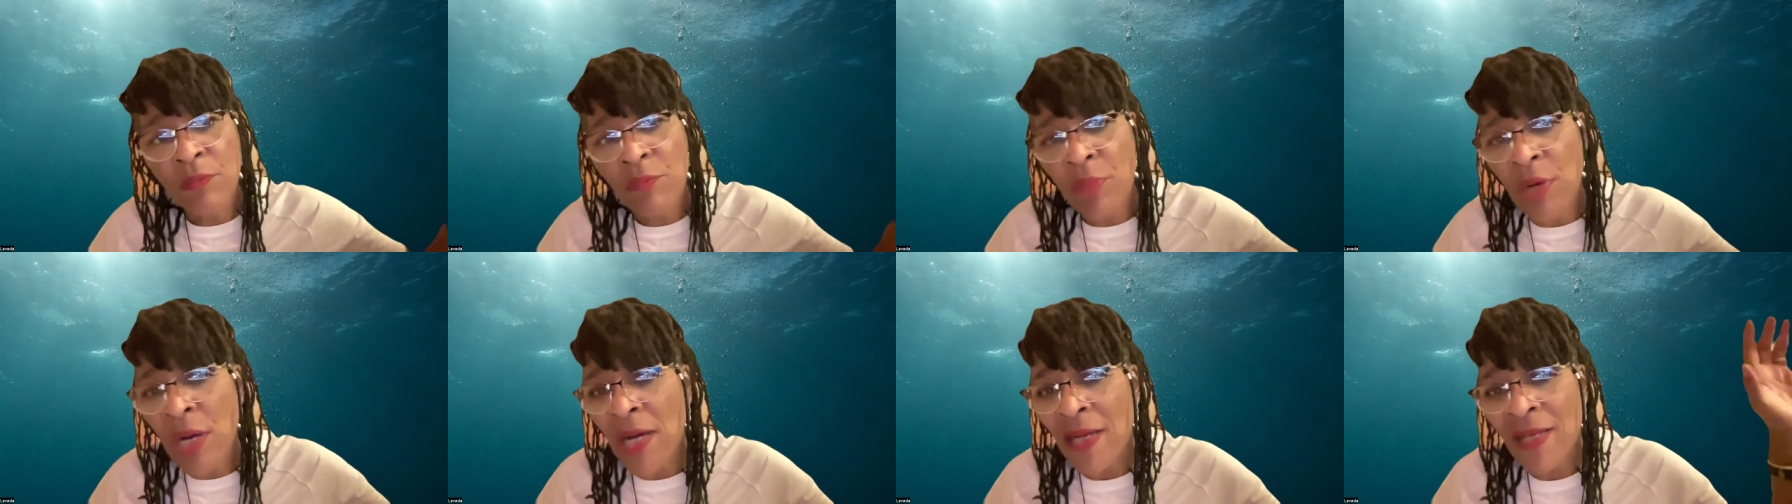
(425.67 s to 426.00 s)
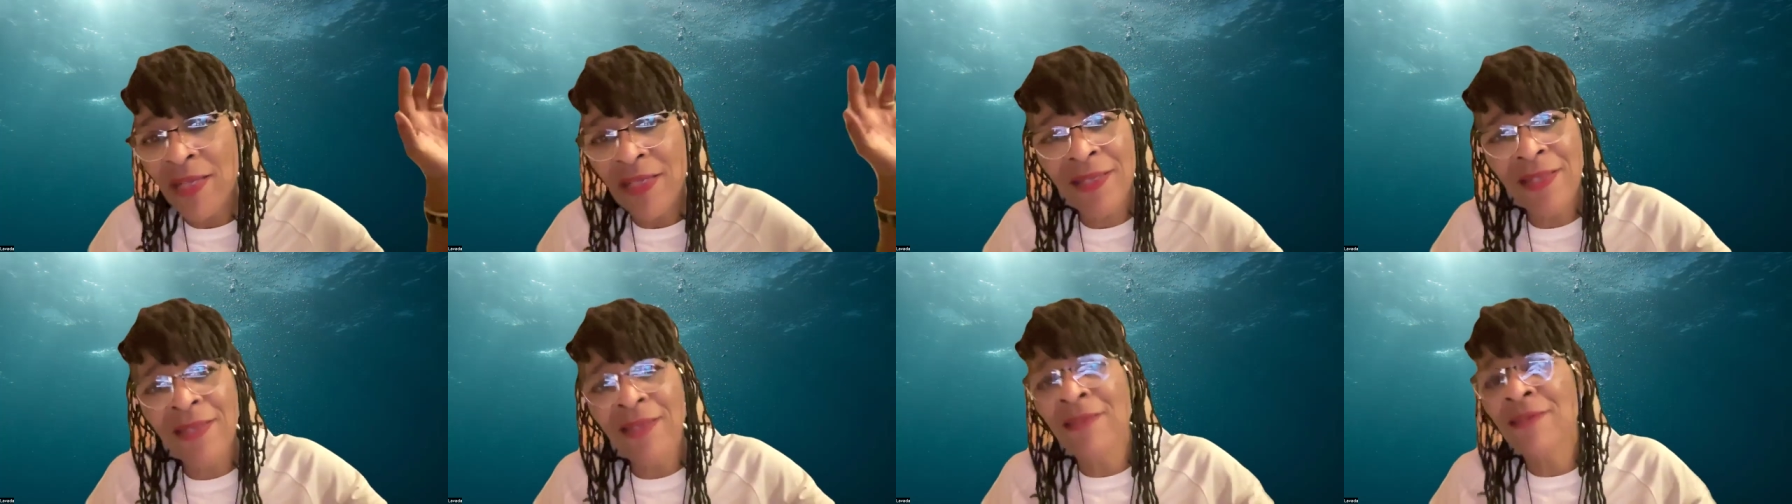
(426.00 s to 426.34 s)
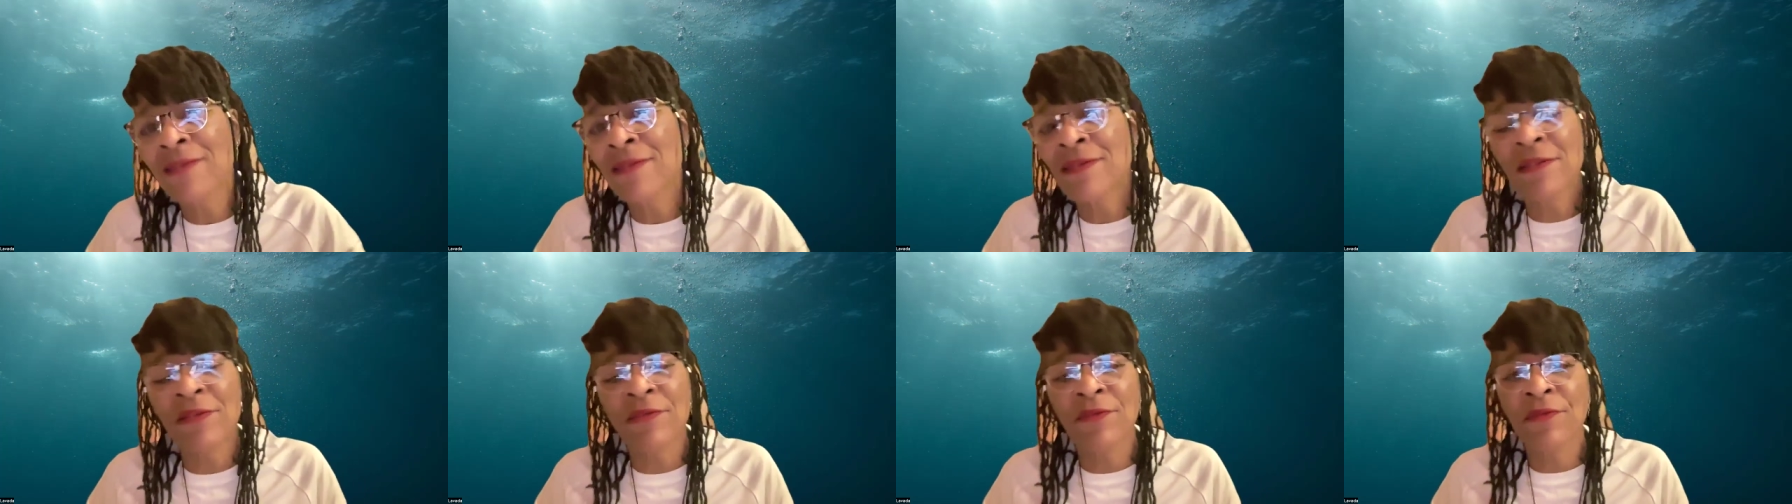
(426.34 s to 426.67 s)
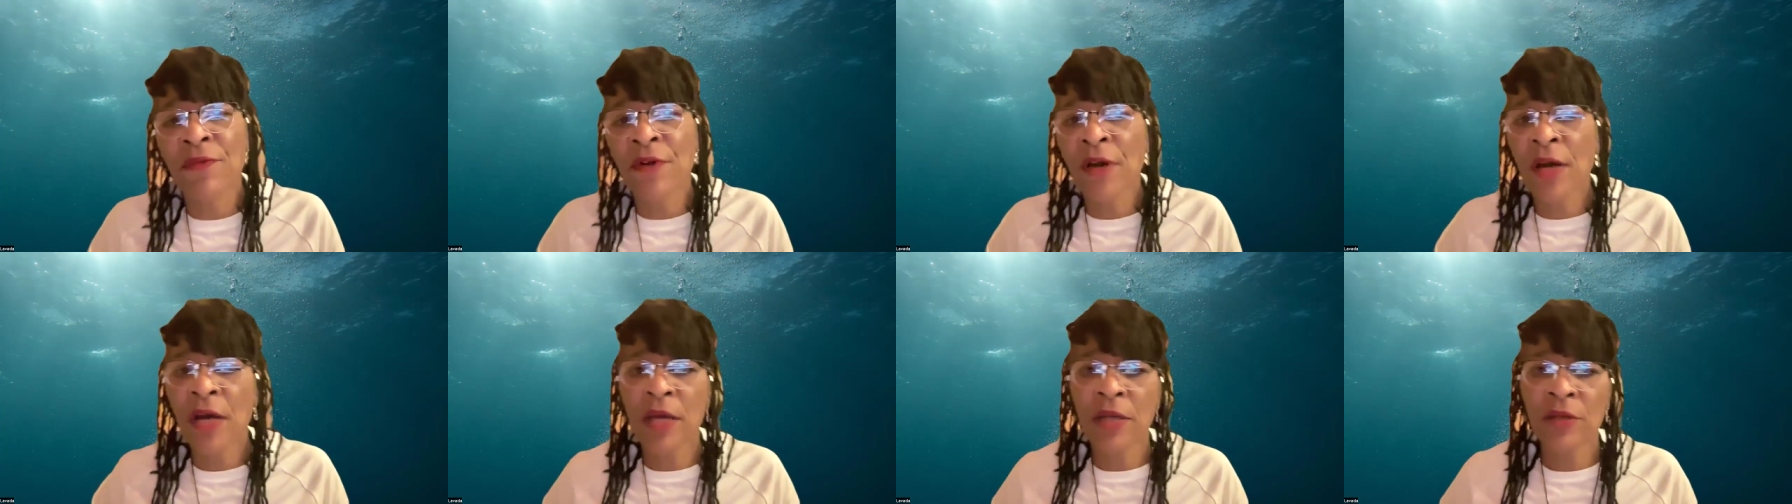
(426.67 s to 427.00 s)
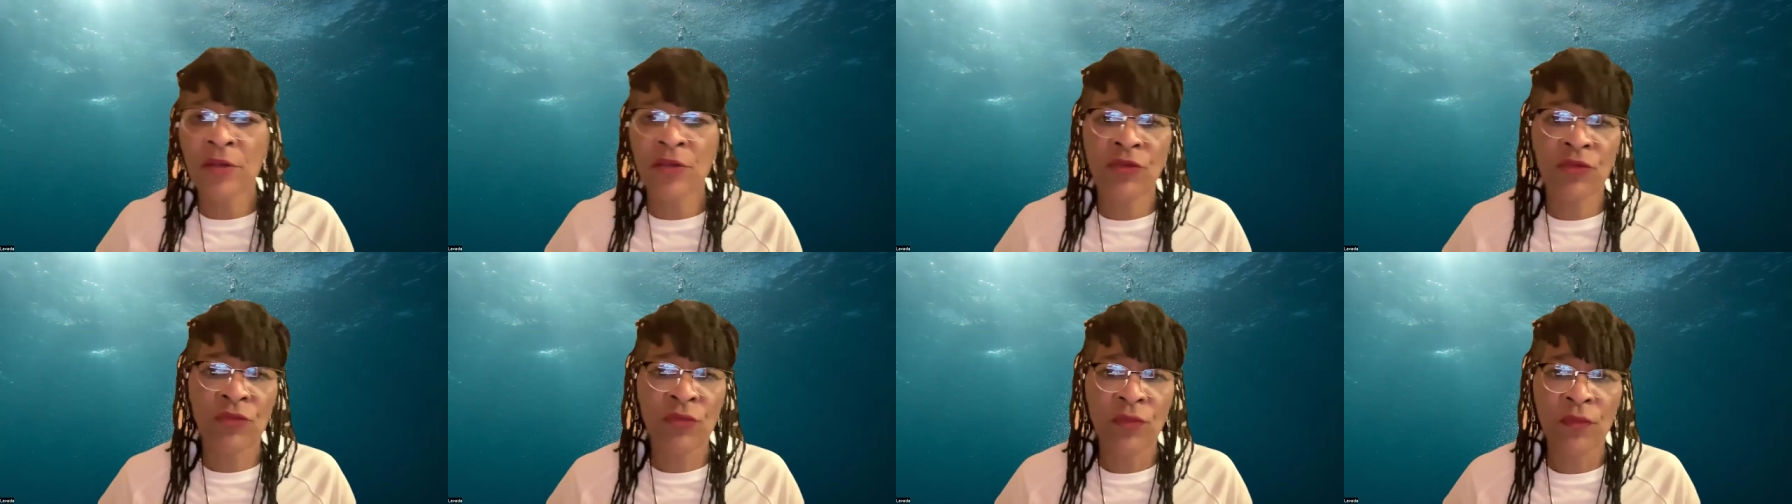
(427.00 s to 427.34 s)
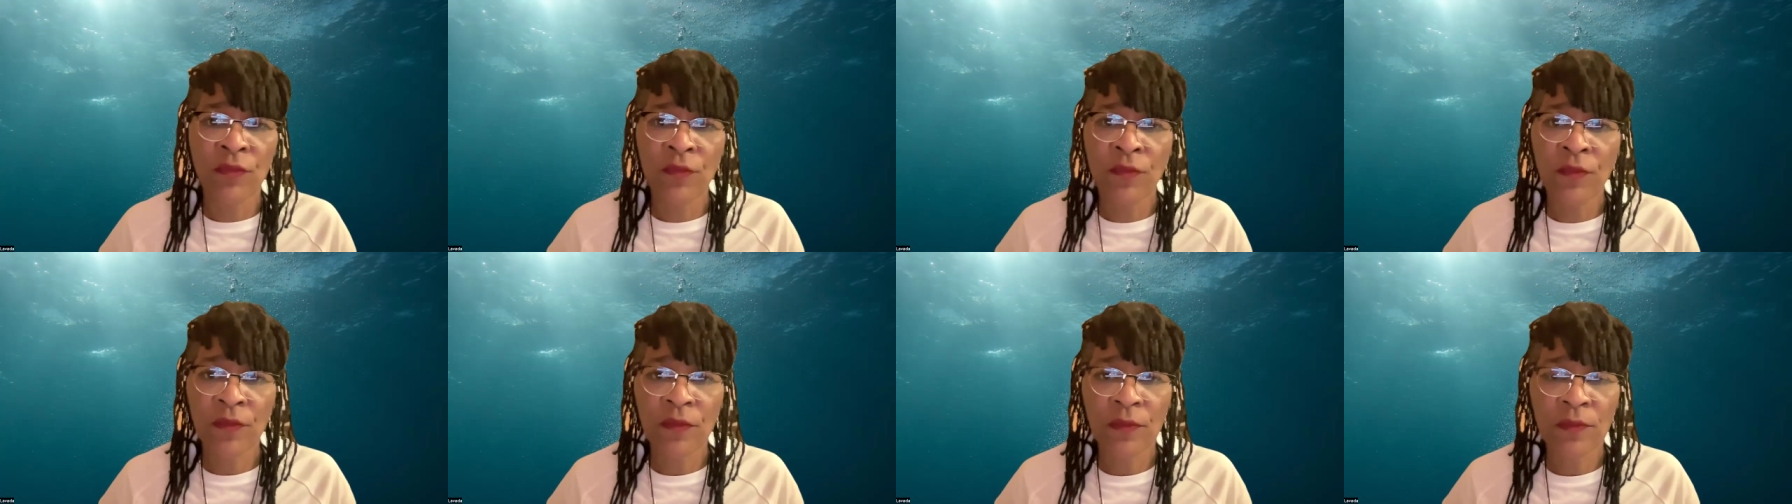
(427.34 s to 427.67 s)
by his divine
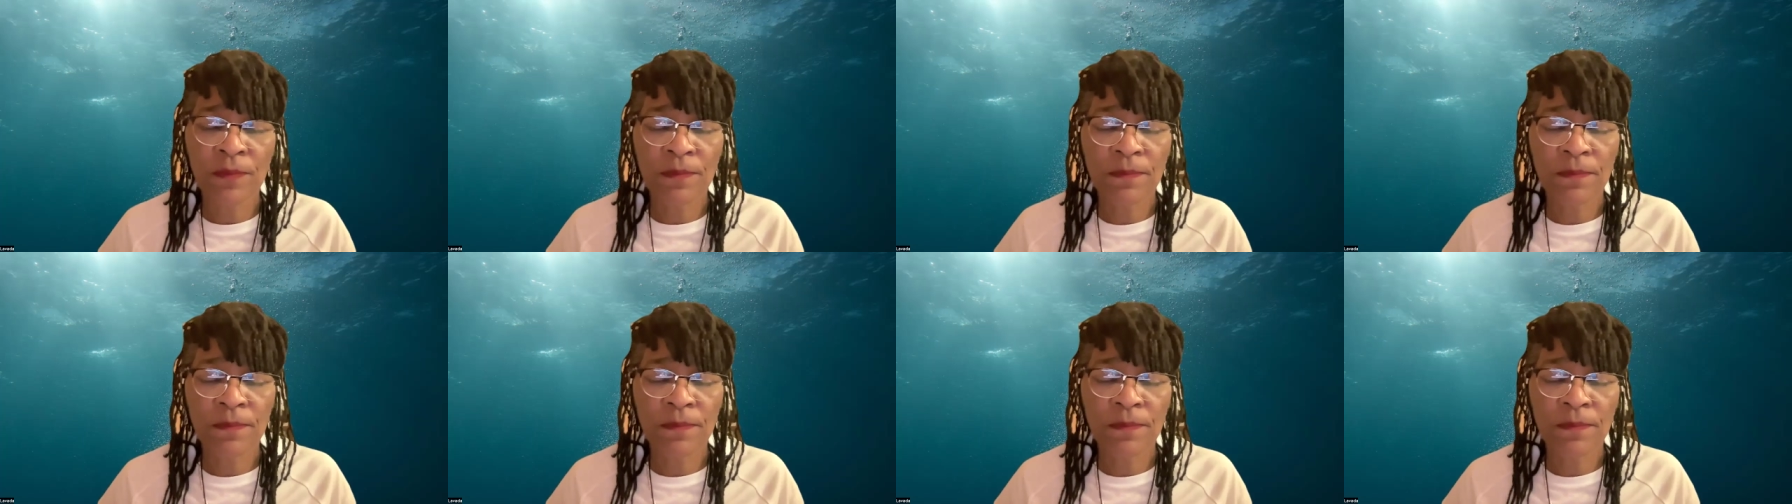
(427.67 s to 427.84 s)
truth.